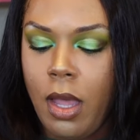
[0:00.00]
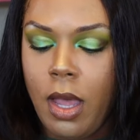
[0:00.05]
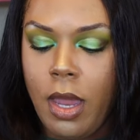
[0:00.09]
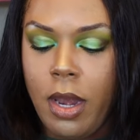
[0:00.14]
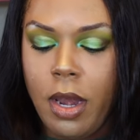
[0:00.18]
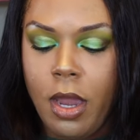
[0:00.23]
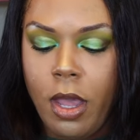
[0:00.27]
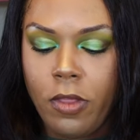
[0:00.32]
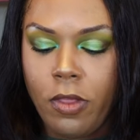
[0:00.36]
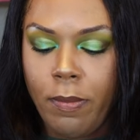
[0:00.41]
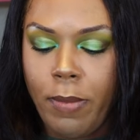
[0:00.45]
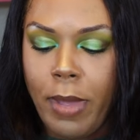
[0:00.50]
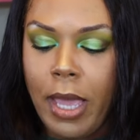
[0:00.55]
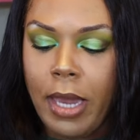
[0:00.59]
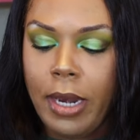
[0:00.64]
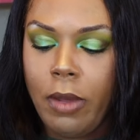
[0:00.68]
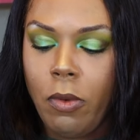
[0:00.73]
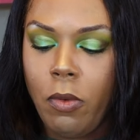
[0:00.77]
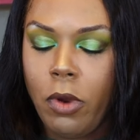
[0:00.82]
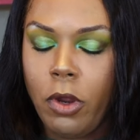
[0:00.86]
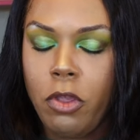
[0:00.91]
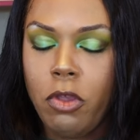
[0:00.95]
another
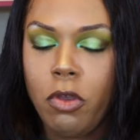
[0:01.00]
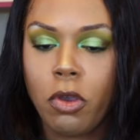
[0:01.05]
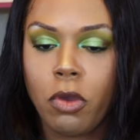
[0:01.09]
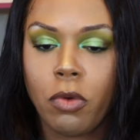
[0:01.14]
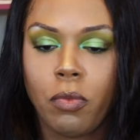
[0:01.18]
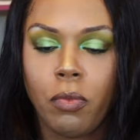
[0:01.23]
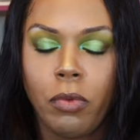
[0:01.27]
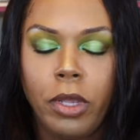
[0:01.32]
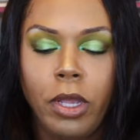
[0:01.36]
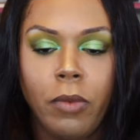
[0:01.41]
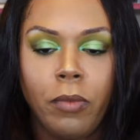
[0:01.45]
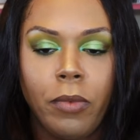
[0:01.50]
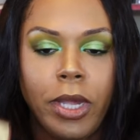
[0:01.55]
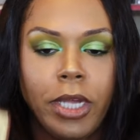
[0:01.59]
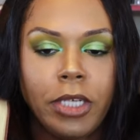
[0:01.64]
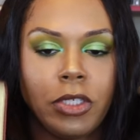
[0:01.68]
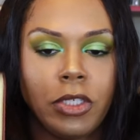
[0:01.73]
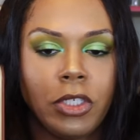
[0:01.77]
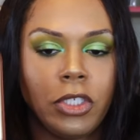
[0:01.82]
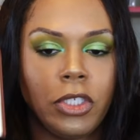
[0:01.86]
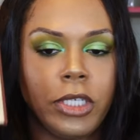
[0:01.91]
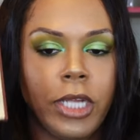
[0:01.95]
palette where you could
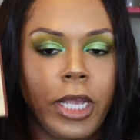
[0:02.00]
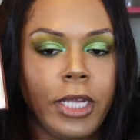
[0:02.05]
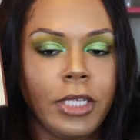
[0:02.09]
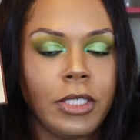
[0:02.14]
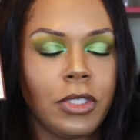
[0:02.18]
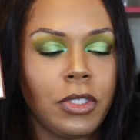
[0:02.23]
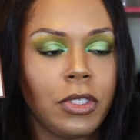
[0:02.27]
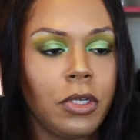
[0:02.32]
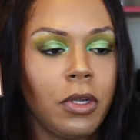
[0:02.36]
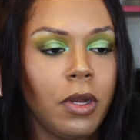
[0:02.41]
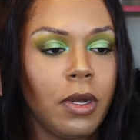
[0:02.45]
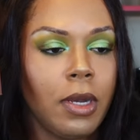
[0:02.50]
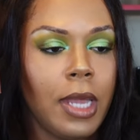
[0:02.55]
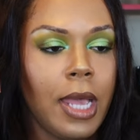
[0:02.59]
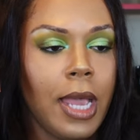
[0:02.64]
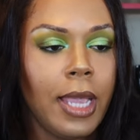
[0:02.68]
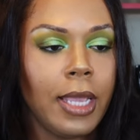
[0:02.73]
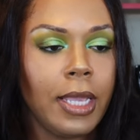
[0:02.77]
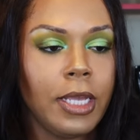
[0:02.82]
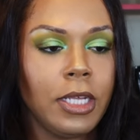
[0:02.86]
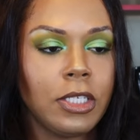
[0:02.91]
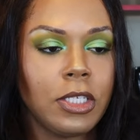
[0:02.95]
rearrange the shades to your
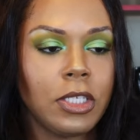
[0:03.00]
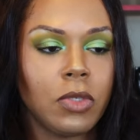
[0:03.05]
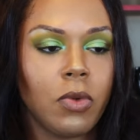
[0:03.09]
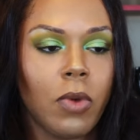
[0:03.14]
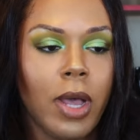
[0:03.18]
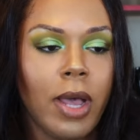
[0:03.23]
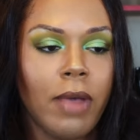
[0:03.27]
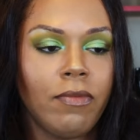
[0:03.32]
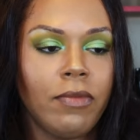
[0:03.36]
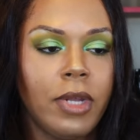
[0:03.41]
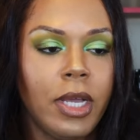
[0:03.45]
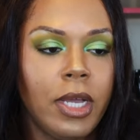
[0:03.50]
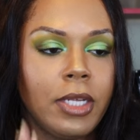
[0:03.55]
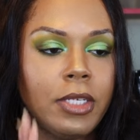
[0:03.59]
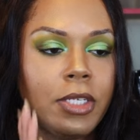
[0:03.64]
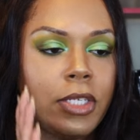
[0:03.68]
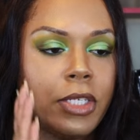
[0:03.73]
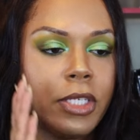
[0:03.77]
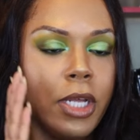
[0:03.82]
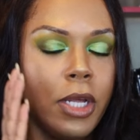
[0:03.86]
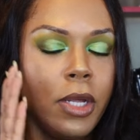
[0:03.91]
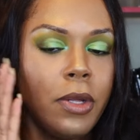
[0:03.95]
liking, so I've done
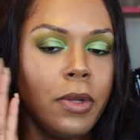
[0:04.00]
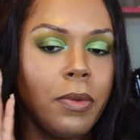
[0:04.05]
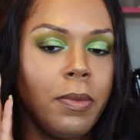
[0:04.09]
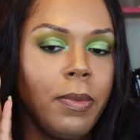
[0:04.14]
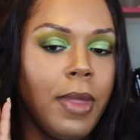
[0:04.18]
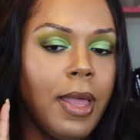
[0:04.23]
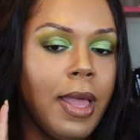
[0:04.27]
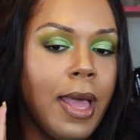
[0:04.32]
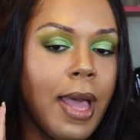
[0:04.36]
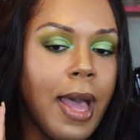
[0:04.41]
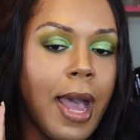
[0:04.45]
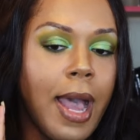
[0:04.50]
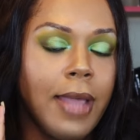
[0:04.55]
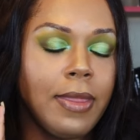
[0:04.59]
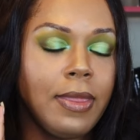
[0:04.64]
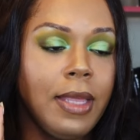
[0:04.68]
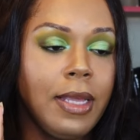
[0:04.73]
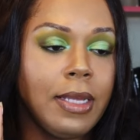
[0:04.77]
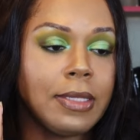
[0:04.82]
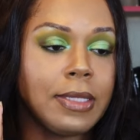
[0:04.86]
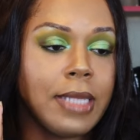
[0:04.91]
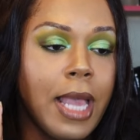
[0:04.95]
so. I
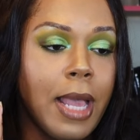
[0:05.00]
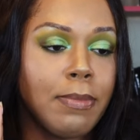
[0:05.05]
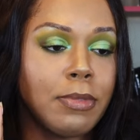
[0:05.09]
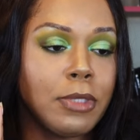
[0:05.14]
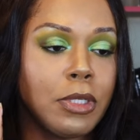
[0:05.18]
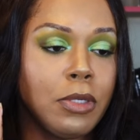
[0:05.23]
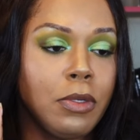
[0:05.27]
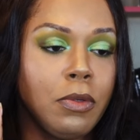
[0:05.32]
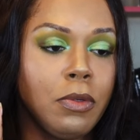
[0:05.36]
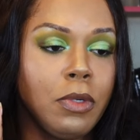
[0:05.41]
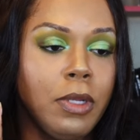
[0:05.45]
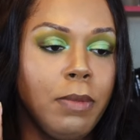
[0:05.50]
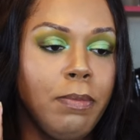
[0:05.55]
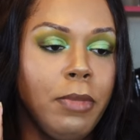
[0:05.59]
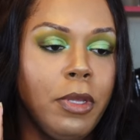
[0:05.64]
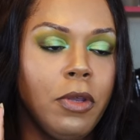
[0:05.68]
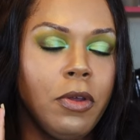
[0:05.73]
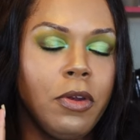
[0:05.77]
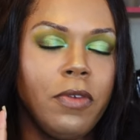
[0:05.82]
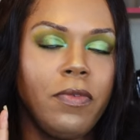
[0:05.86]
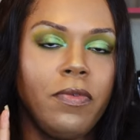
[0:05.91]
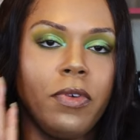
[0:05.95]
think it's absolutely
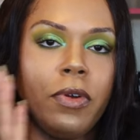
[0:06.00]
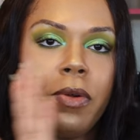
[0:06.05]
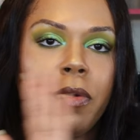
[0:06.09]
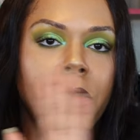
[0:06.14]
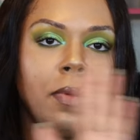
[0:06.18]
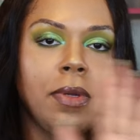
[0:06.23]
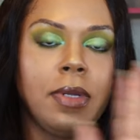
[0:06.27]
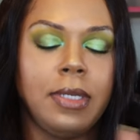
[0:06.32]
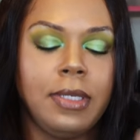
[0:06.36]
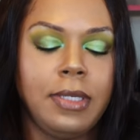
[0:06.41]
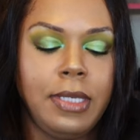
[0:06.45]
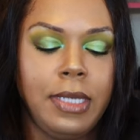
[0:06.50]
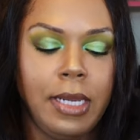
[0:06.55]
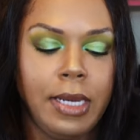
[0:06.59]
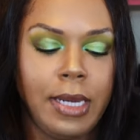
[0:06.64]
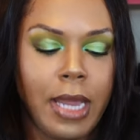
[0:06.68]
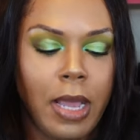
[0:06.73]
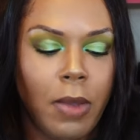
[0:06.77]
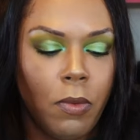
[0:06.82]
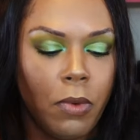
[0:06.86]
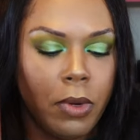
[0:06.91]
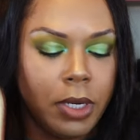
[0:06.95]
beautiful. Did
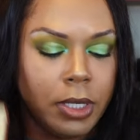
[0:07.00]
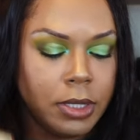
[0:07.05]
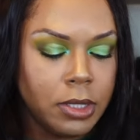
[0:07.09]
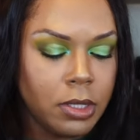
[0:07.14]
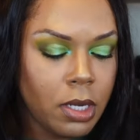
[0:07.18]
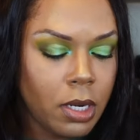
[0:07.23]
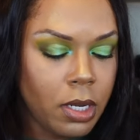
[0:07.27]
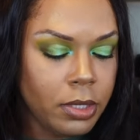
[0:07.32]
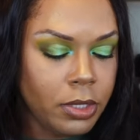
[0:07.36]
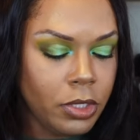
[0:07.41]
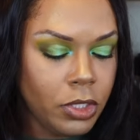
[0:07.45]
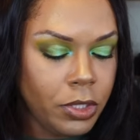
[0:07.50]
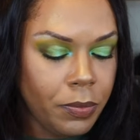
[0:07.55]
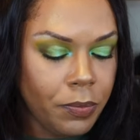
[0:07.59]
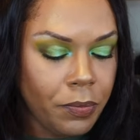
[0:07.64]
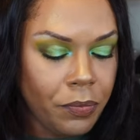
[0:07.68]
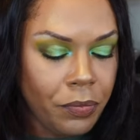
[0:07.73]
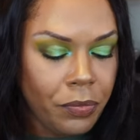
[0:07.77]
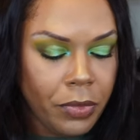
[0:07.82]
not want to touch it.